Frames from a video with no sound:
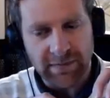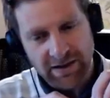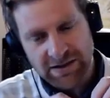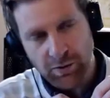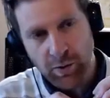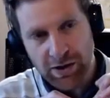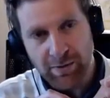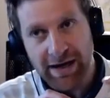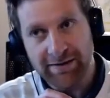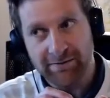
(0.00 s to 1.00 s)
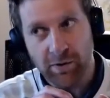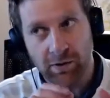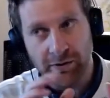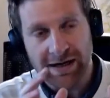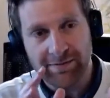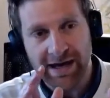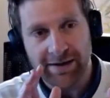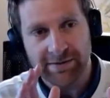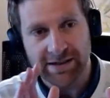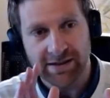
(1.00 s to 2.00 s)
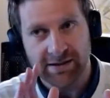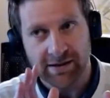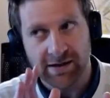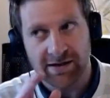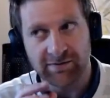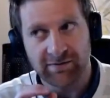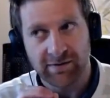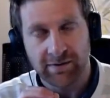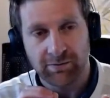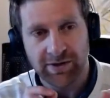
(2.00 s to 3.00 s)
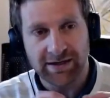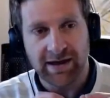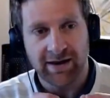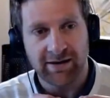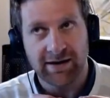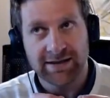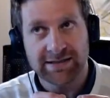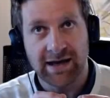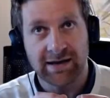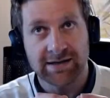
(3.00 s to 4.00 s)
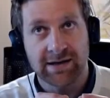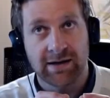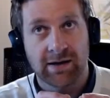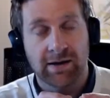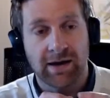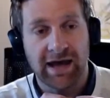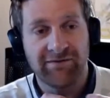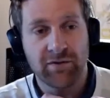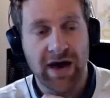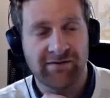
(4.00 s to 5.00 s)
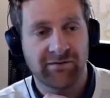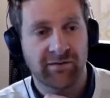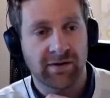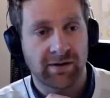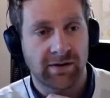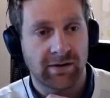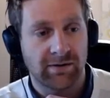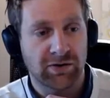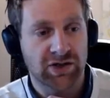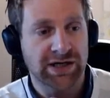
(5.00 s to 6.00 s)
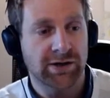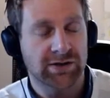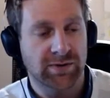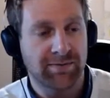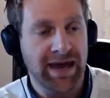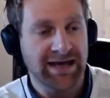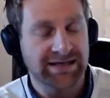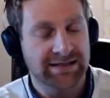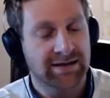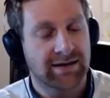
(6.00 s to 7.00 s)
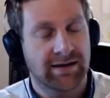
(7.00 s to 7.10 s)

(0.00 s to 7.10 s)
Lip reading: So what you might already be able to kind of predict here is that if you have neutrinos with mass,